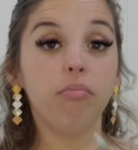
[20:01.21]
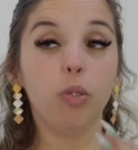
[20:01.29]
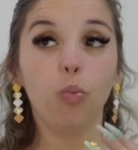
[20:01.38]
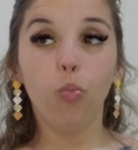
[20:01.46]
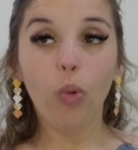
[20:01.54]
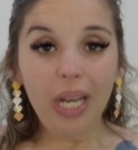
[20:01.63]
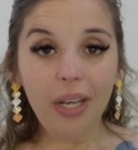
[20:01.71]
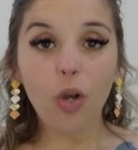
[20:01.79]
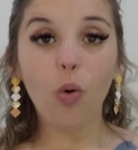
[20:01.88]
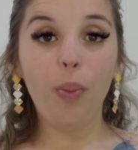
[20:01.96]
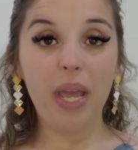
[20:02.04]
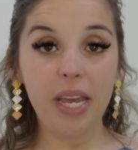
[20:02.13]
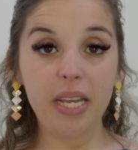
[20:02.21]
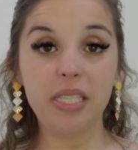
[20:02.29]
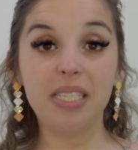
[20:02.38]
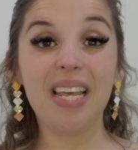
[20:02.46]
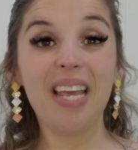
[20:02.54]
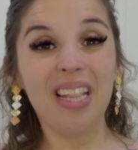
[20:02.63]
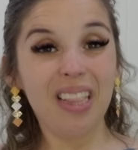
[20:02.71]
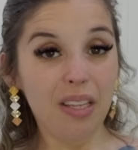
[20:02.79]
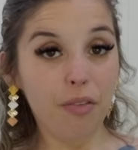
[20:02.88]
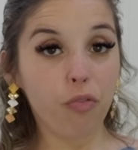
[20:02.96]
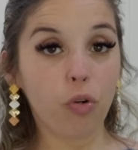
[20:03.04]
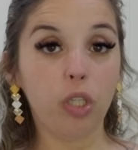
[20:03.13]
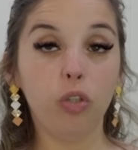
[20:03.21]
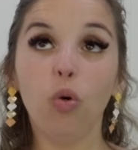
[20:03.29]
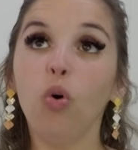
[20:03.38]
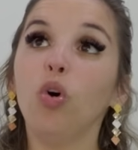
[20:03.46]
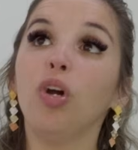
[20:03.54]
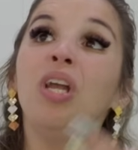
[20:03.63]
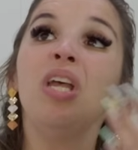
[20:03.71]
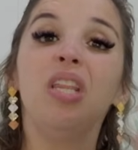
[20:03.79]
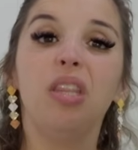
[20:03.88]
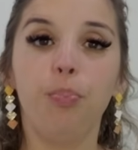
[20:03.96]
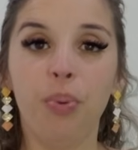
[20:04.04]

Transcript: the window panes in the front door, the